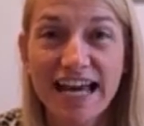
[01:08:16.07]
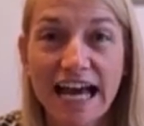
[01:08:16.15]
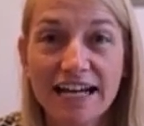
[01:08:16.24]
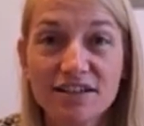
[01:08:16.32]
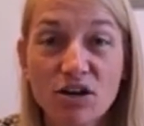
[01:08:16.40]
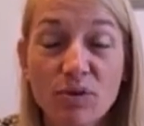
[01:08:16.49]

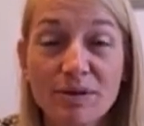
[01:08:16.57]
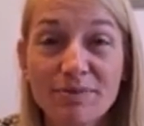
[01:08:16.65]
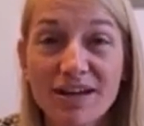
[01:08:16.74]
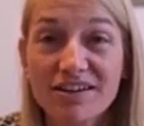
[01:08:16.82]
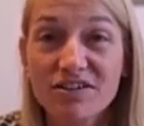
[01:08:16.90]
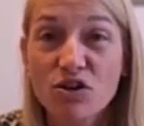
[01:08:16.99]
at
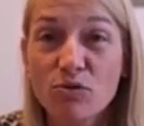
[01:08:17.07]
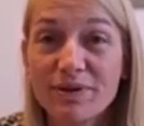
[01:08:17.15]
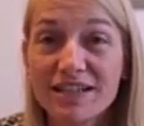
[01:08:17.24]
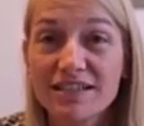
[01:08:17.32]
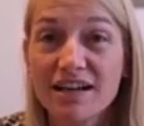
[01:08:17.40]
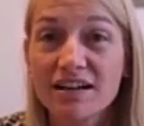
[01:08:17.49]

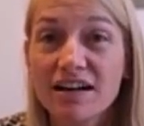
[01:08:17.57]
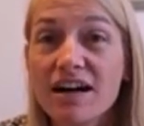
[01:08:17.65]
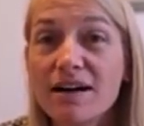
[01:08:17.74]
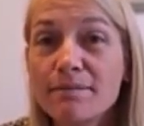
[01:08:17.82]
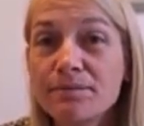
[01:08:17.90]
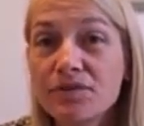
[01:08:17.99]

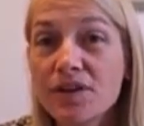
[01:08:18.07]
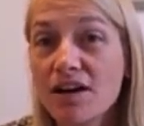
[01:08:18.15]
goingbeyondcoping.com